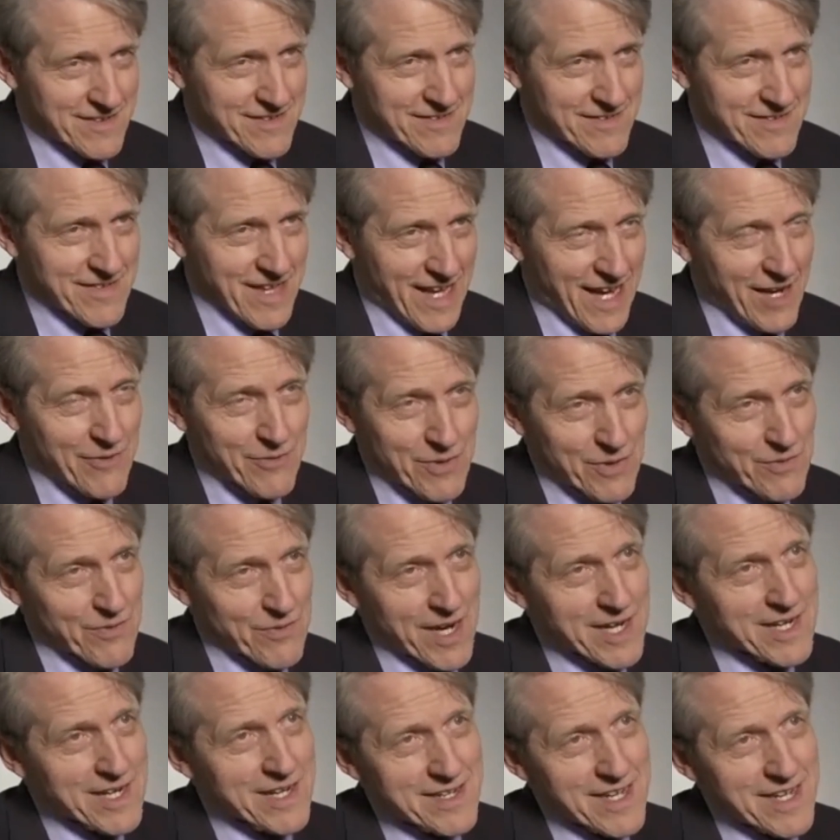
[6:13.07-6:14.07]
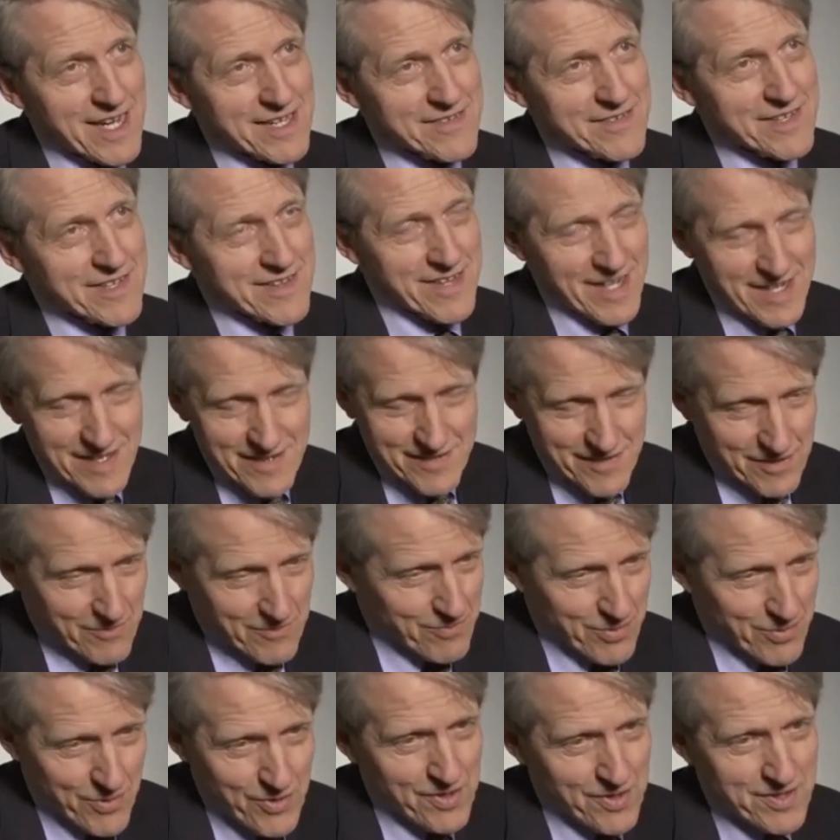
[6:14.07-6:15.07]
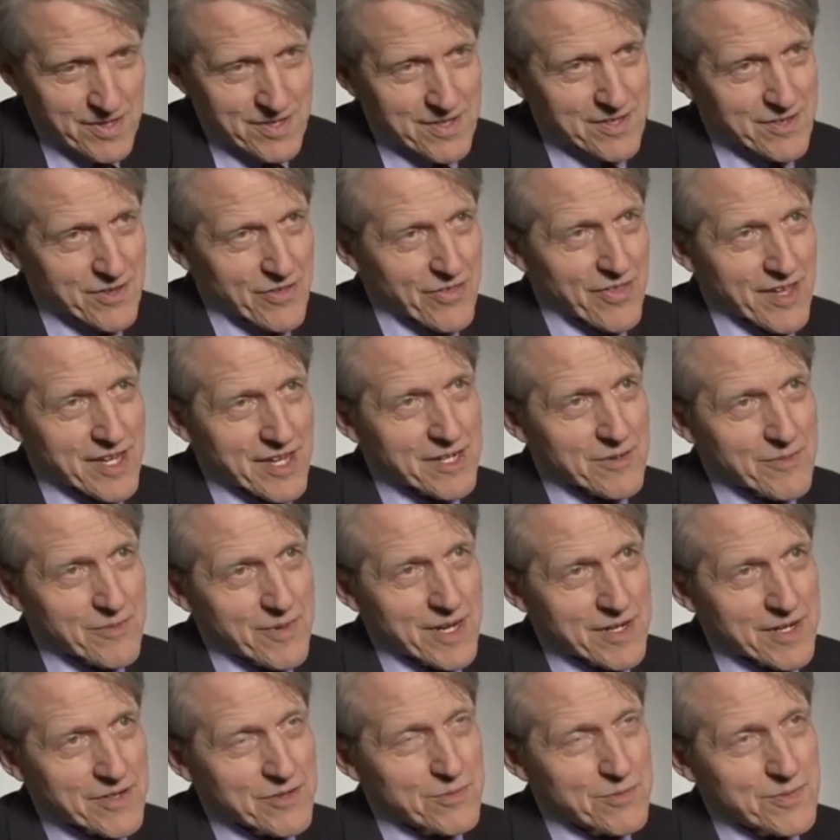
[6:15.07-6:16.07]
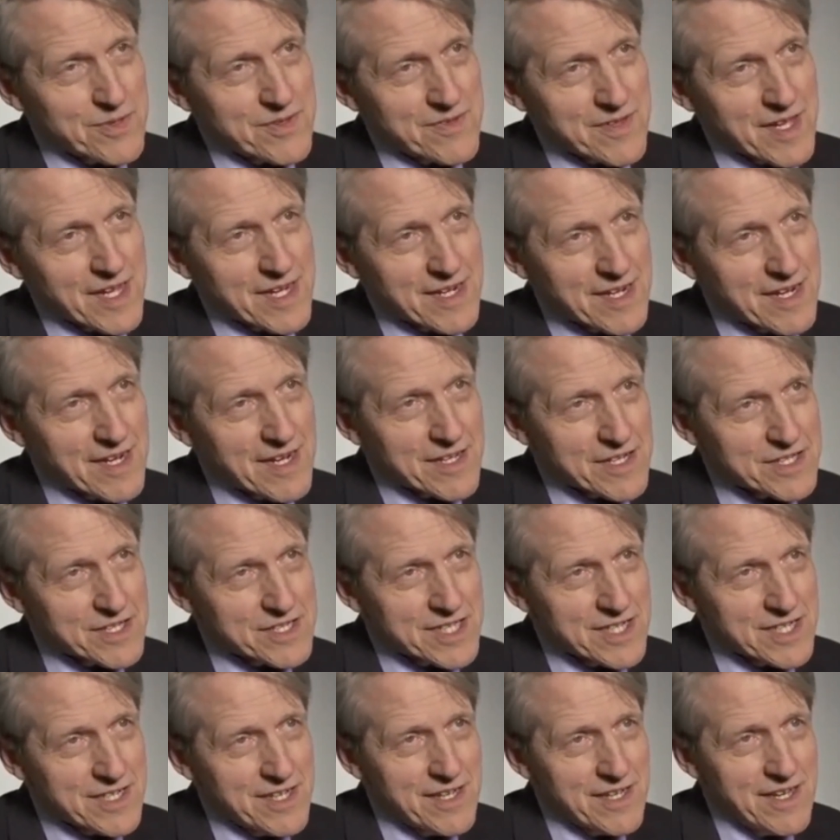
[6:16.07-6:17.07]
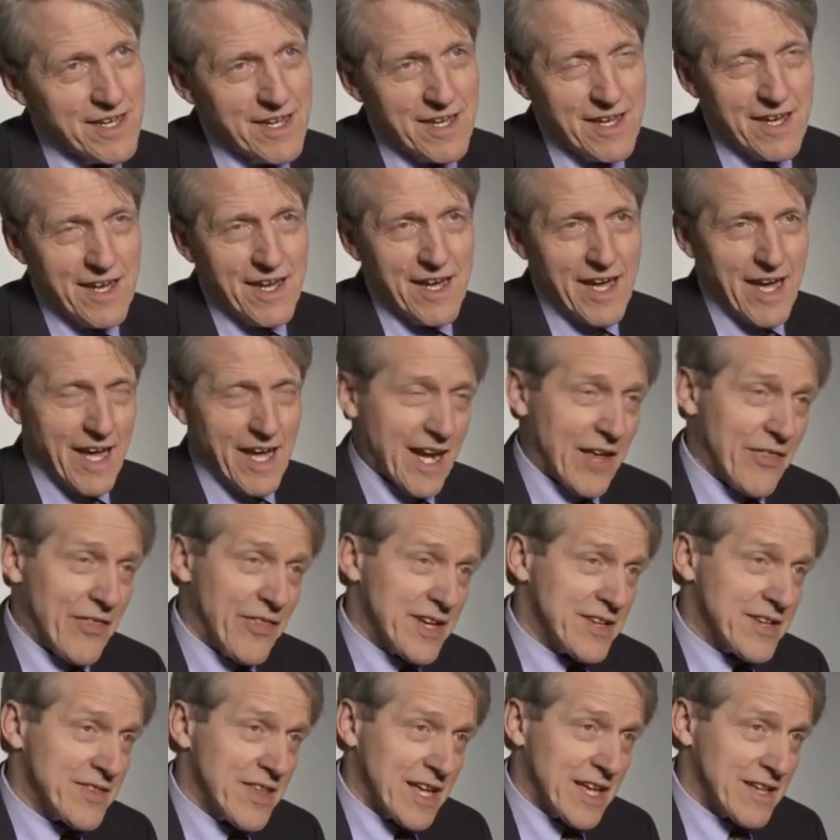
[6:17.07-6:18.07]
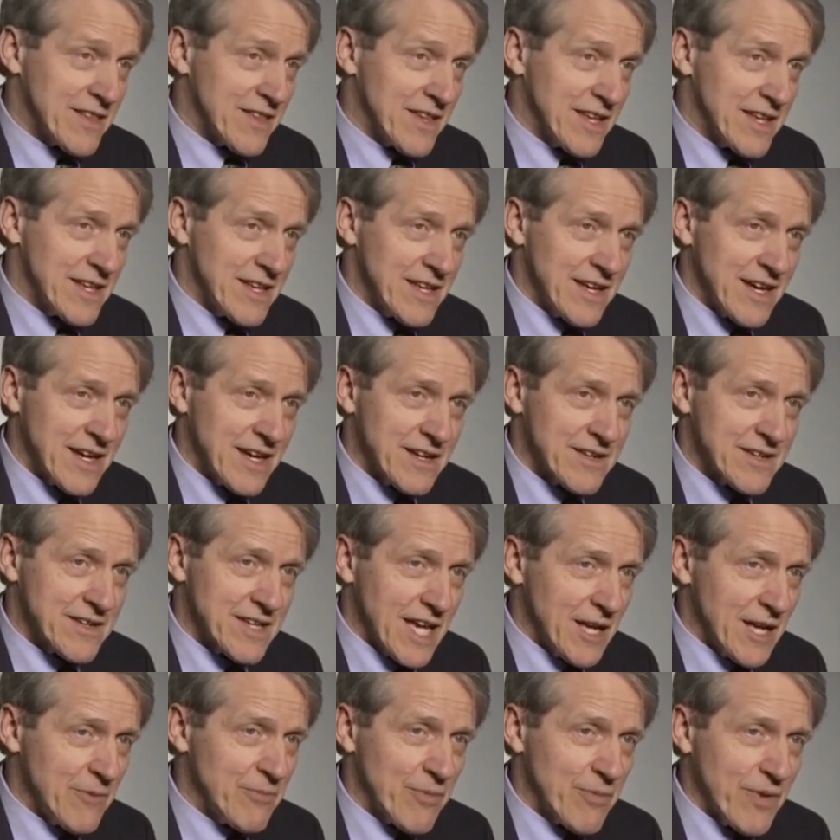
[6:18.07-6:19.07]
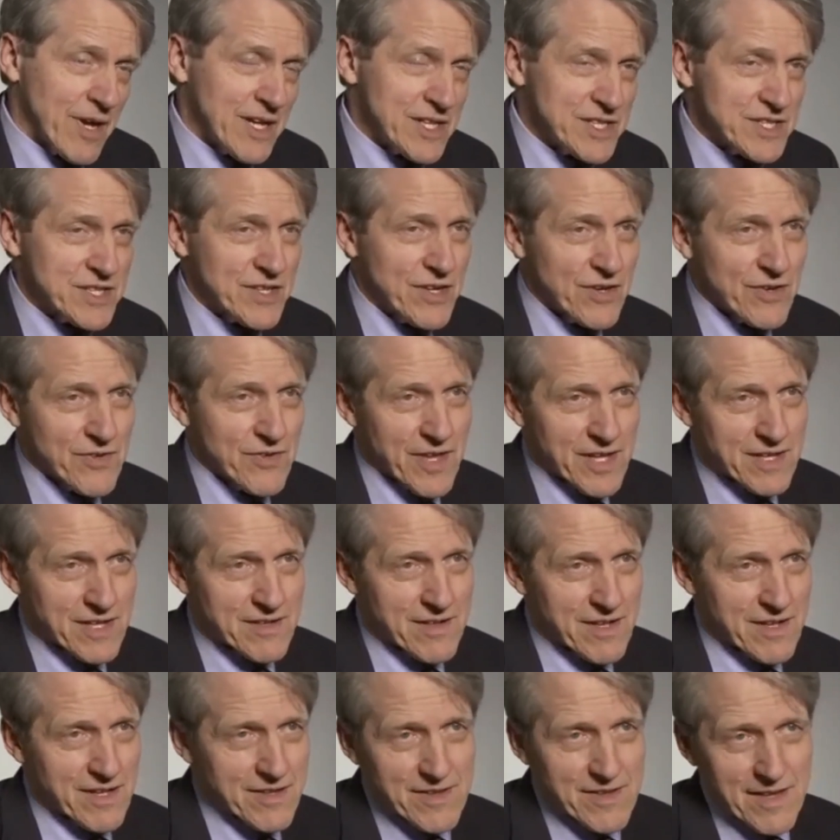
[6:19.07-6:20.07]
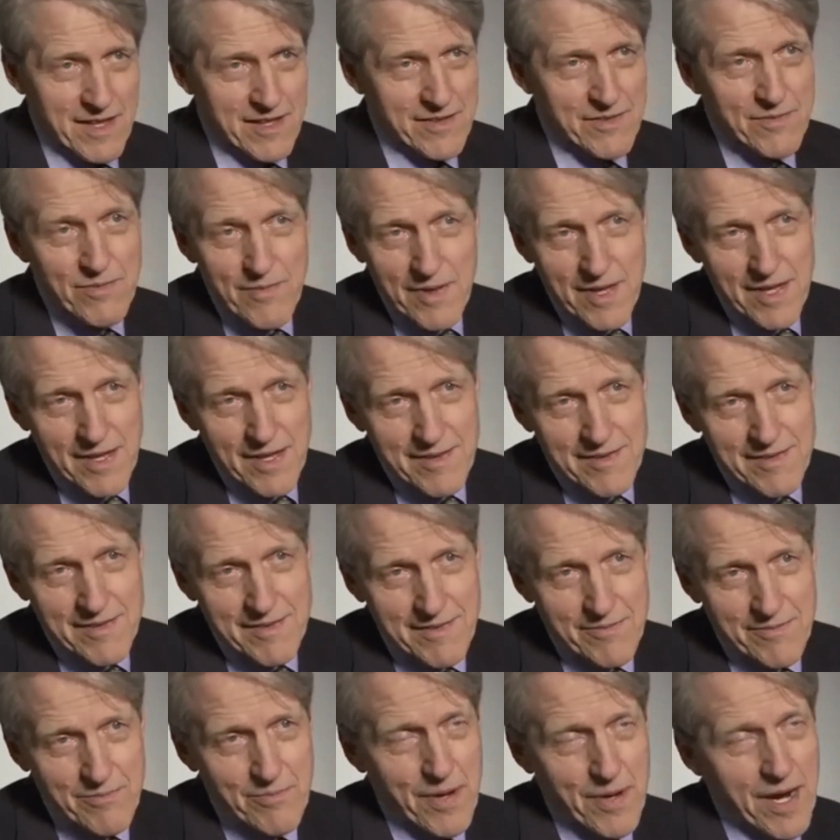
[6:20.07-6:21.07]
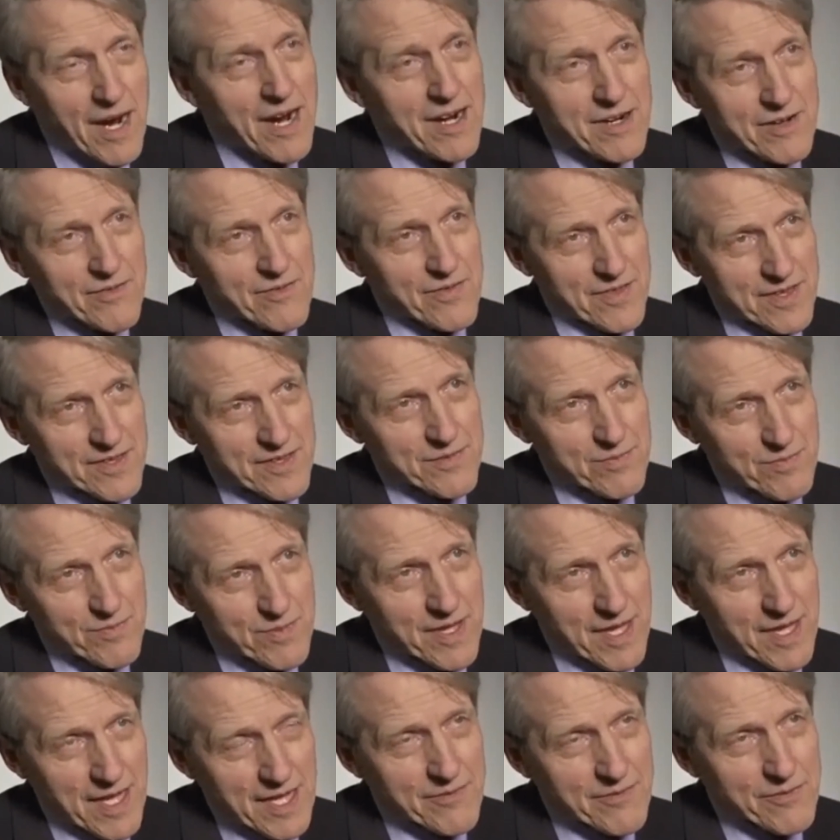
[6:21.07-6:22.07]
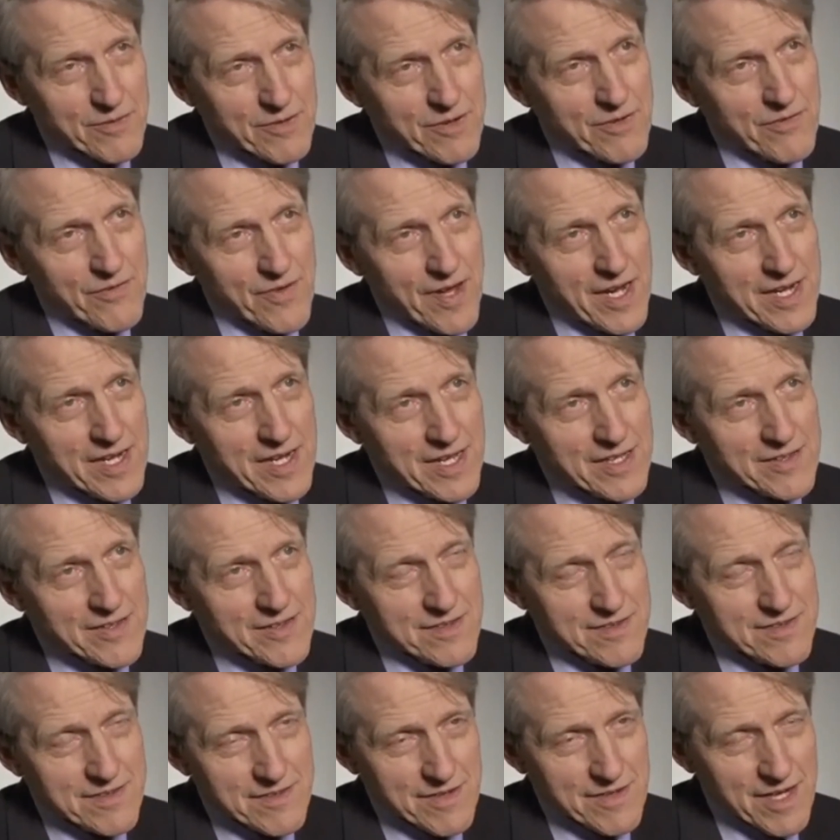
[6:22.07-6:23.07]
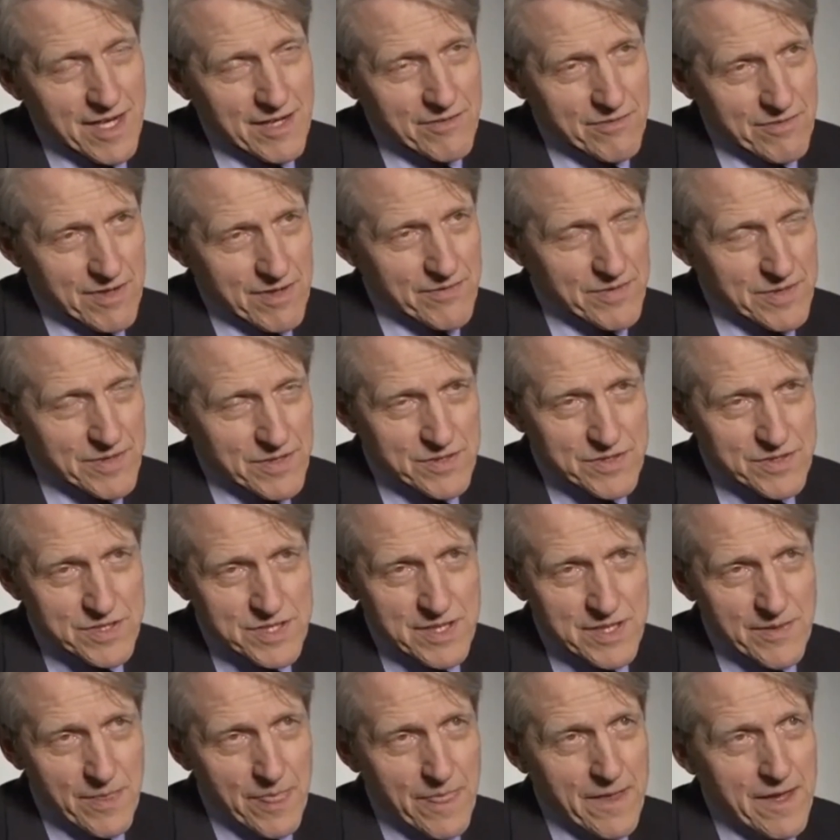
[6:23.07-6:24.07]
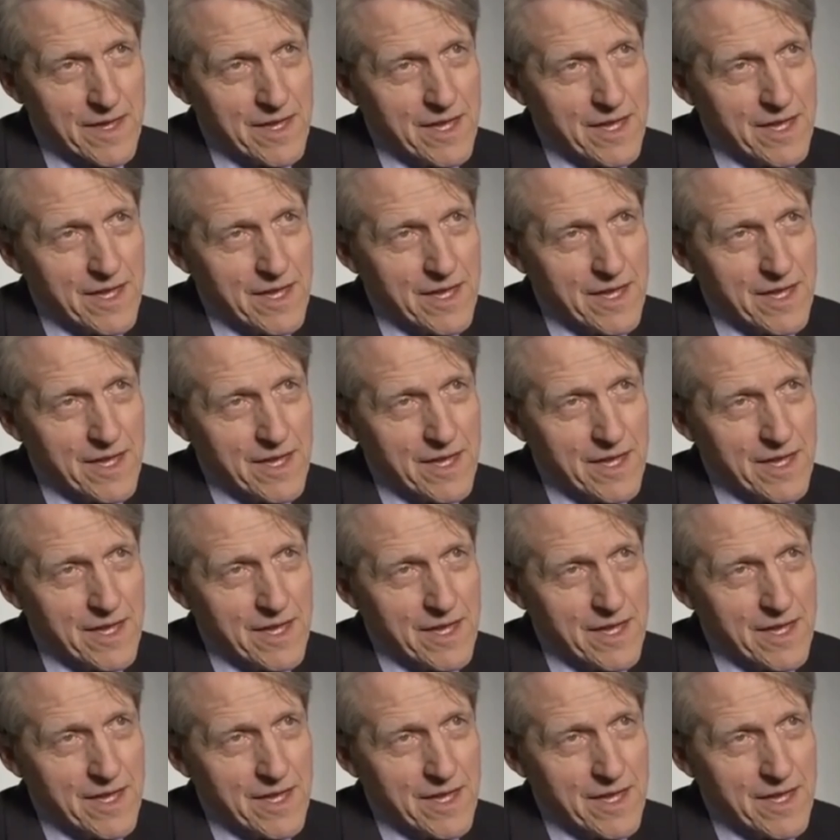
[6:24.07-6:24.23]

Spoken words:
now we're recognizing that it's important to think about human psychology. And I think that the CAPE ratio that is part of this behavioral finance revolution,